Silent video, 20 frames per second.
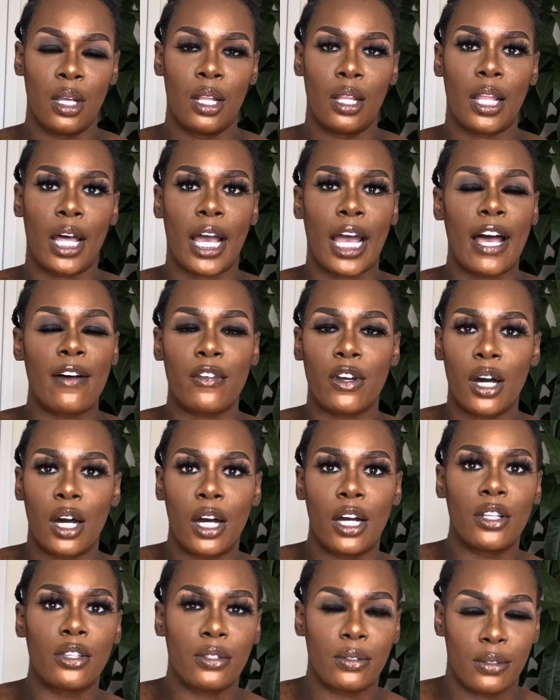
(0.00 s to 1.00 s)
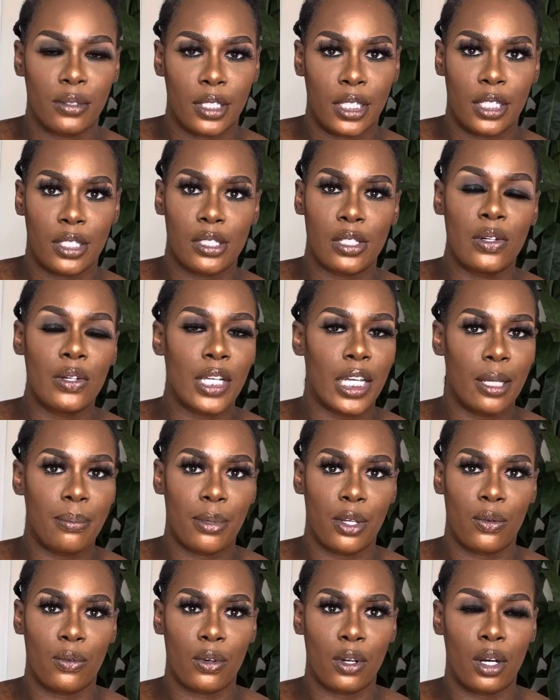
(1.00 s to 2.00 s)
Like, I've gone through things, don't get
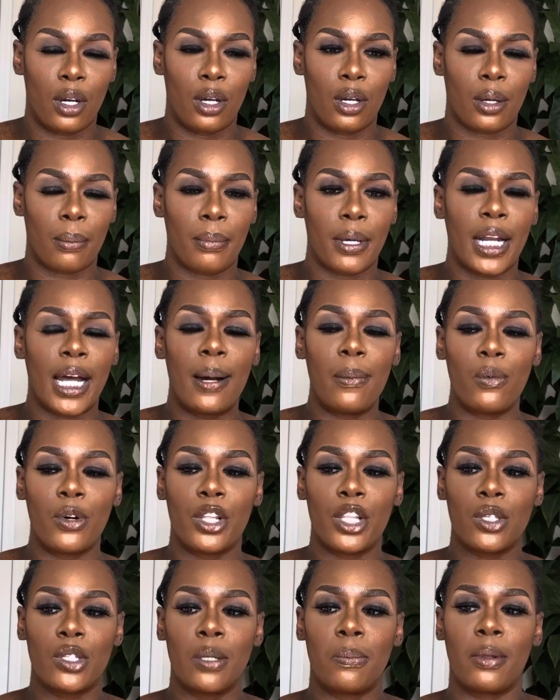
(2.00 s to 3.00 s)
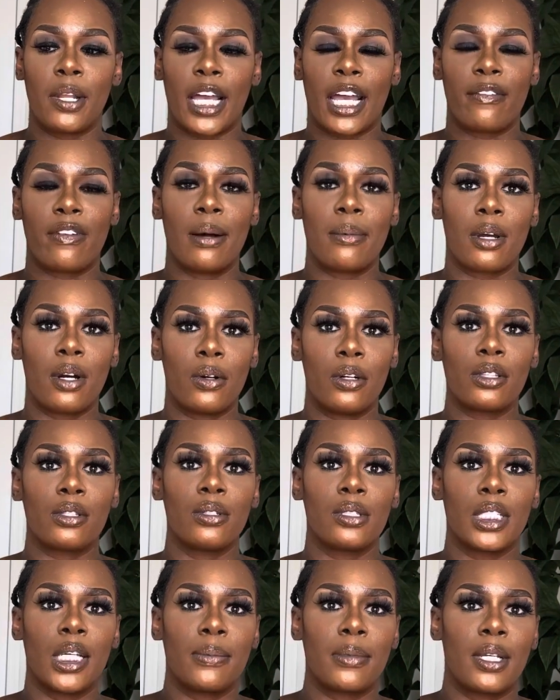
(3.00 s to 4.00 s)
me wrong, but I'm one of those people, like, if I'm going through
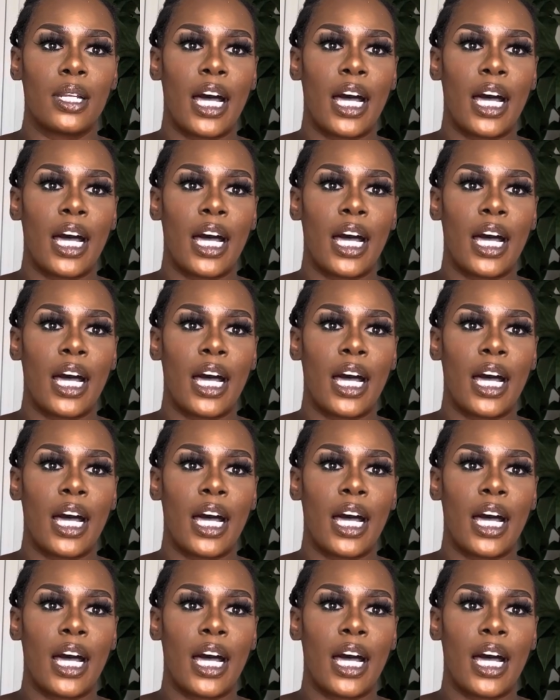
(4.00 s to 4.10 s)
something,